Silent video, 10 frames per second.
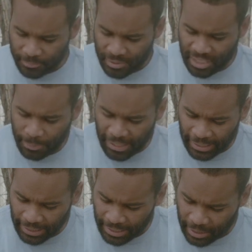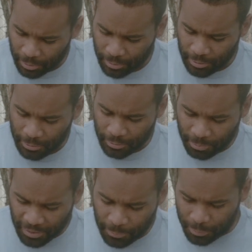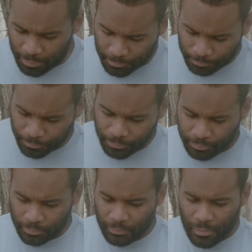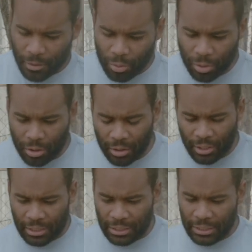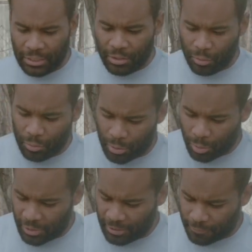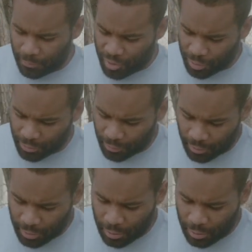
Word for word: Stop hanging out with people who are leading you away from truth.